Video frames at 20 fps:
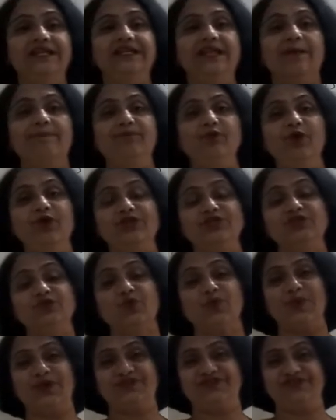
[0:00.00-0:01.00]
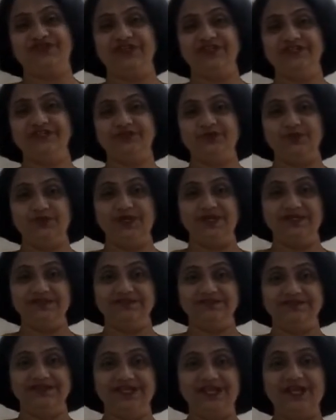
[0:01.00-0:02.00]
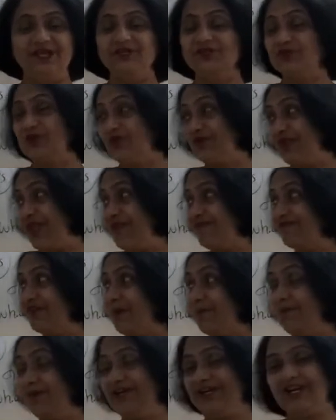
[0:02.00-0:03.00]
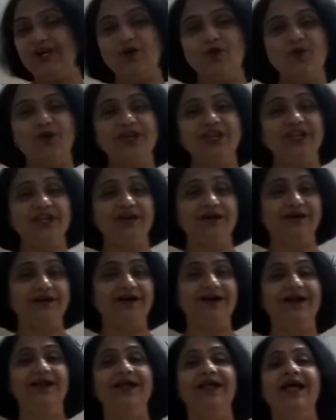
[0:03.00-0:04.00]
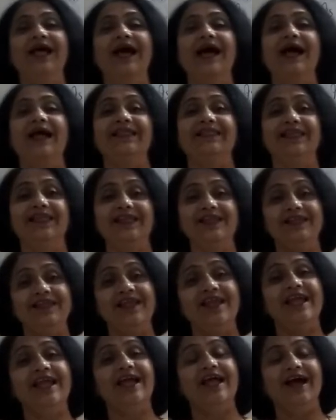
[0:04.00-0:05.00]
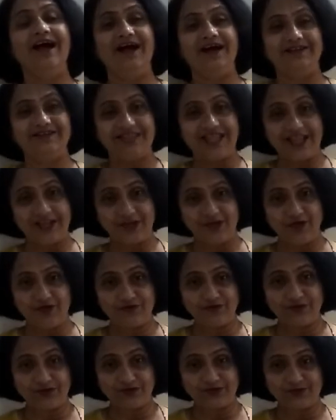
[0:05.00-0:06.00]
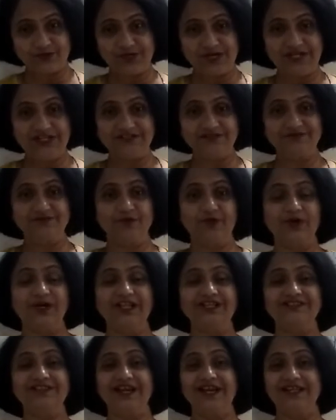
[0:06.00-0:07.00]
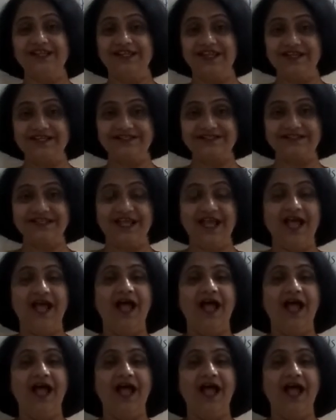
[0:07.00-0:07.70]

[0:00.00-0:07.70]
WH questions, students. So we have completed over here. I think thank you students for listening this.